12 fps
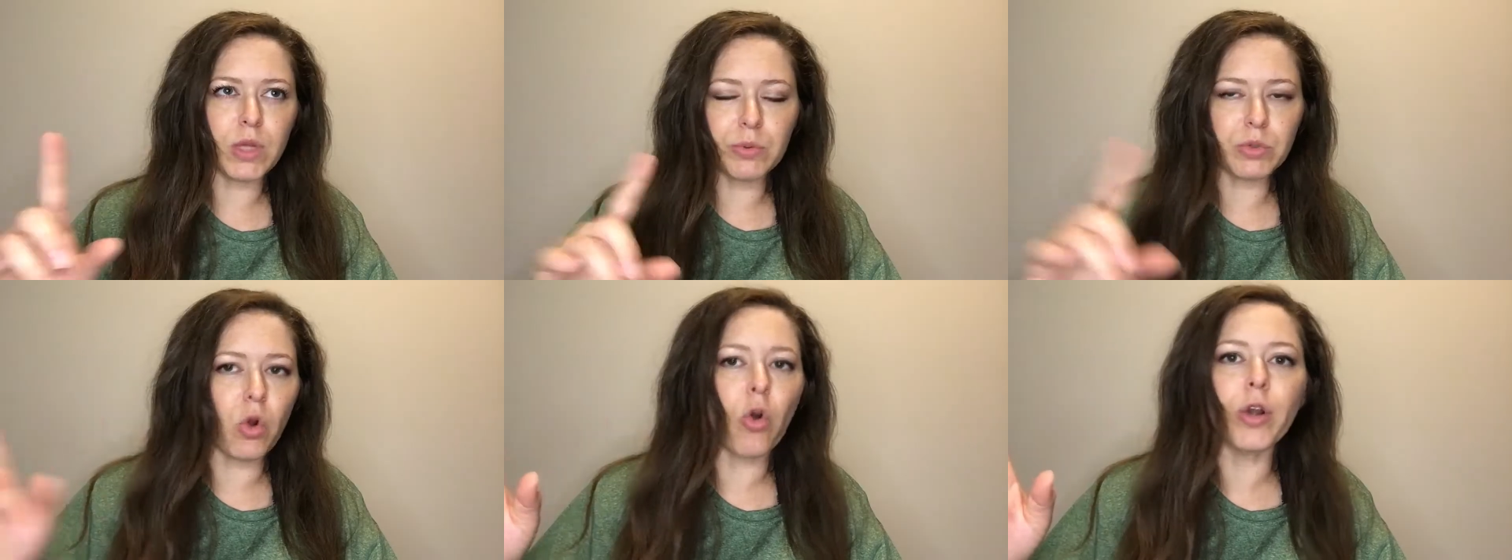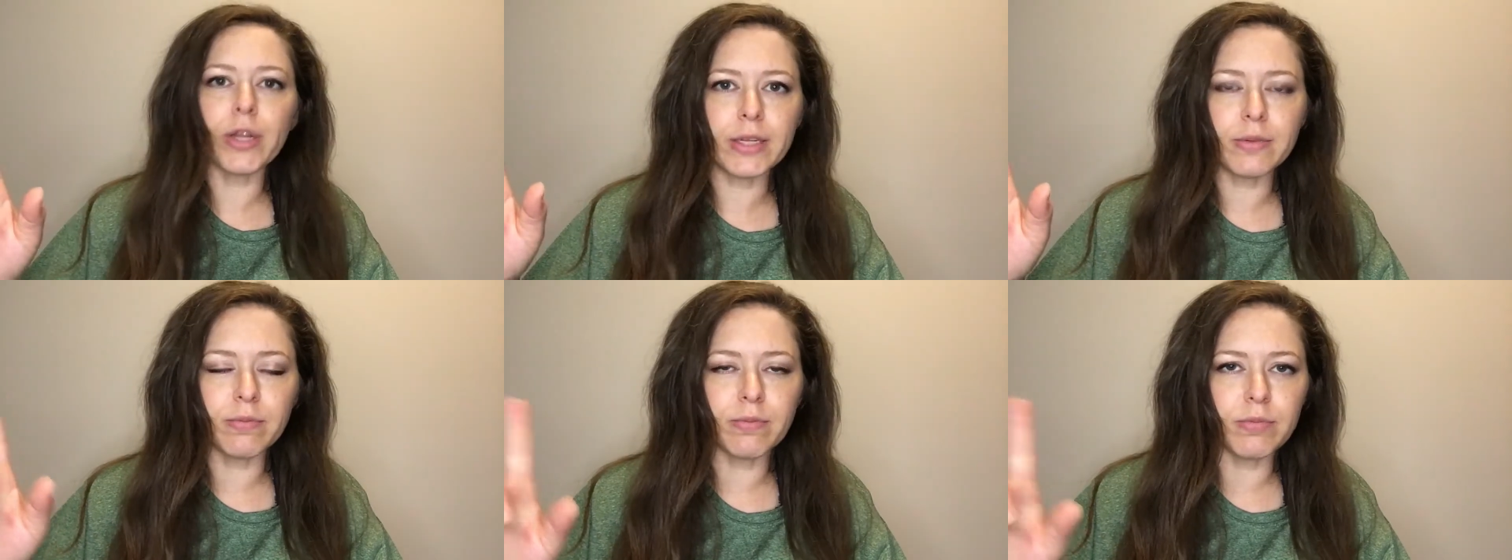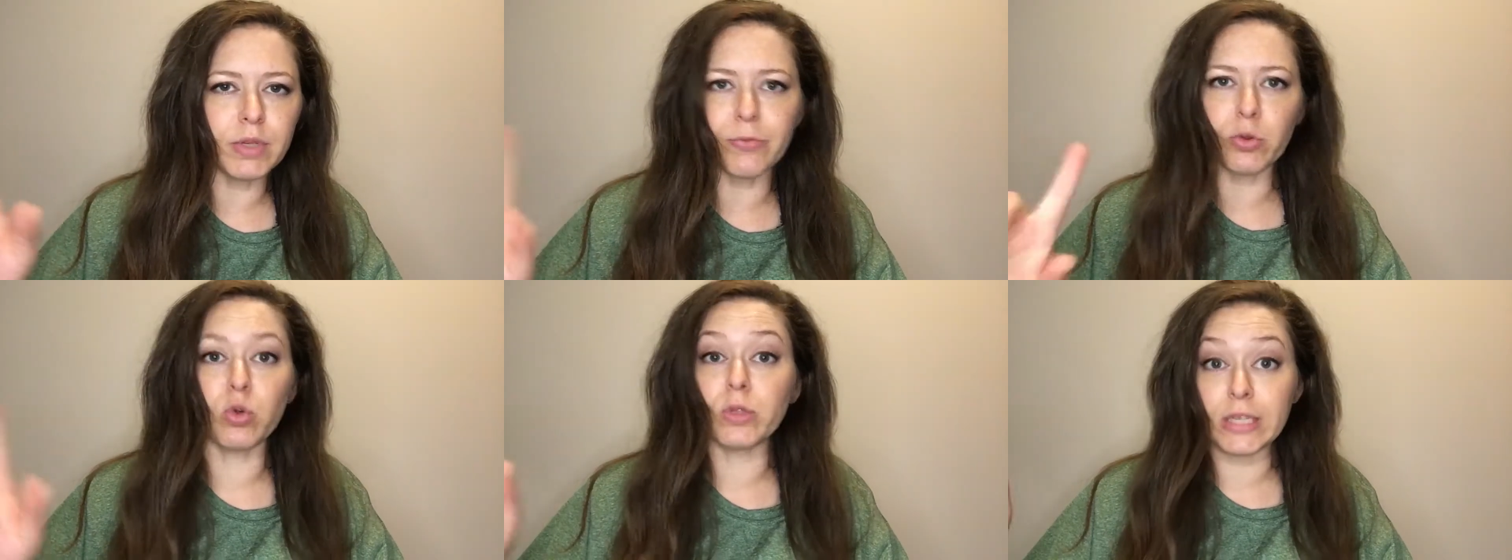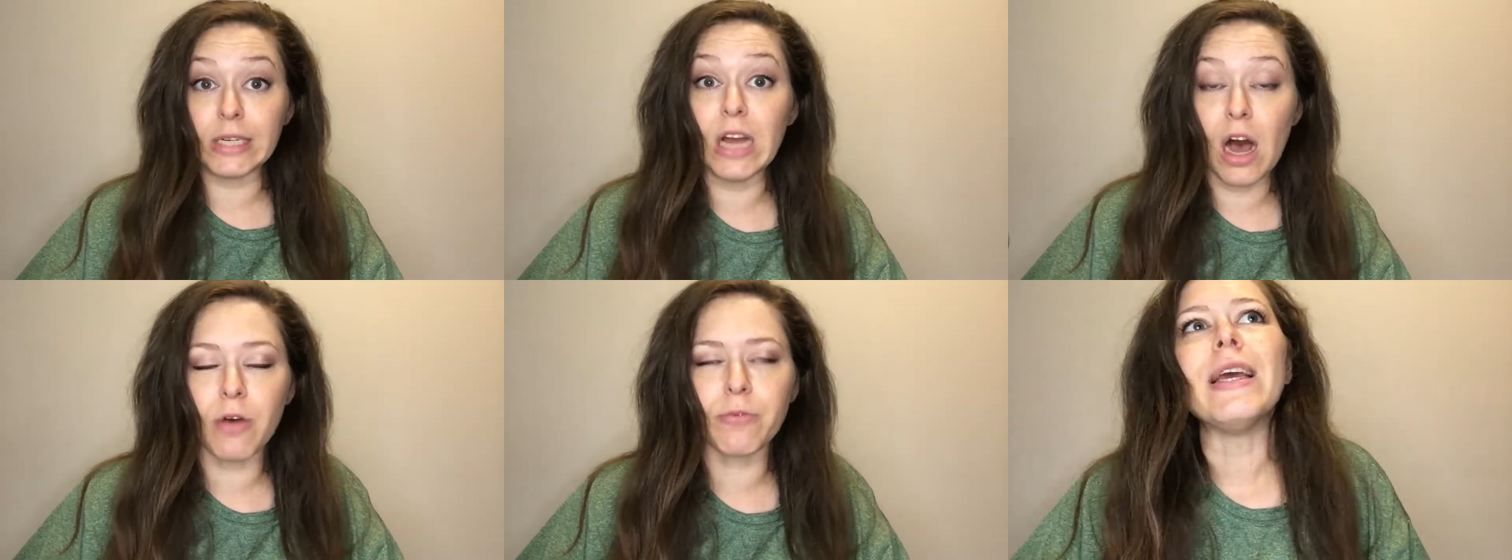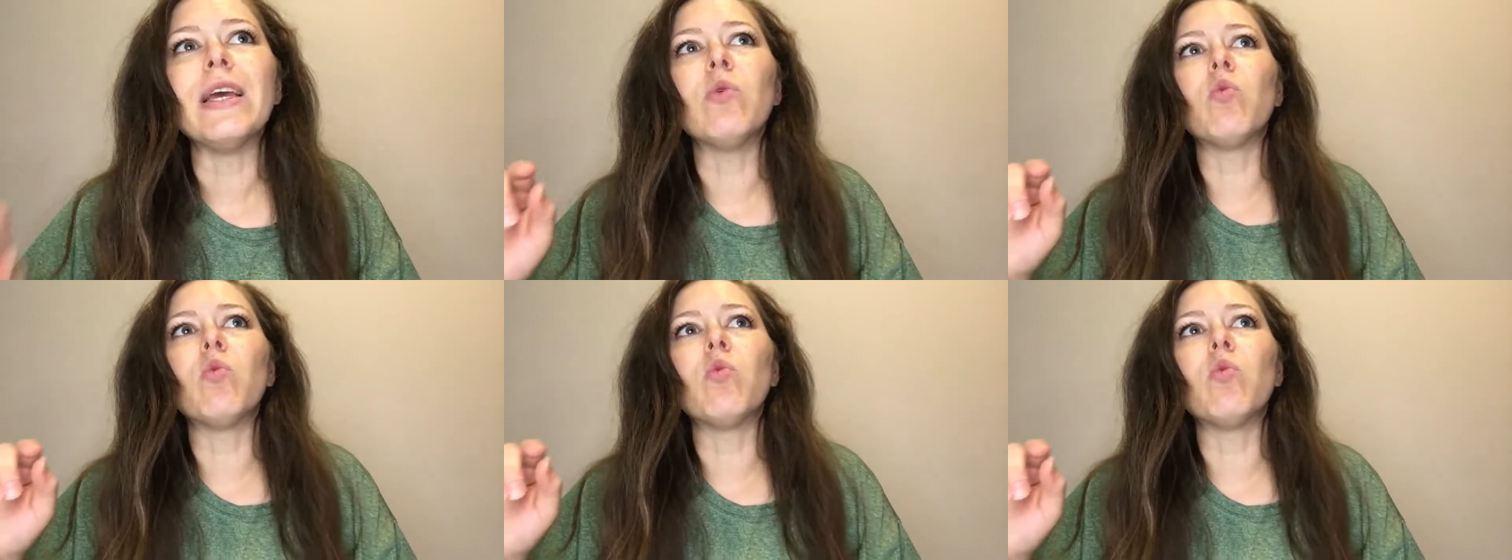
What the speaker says: was already difficult enough. It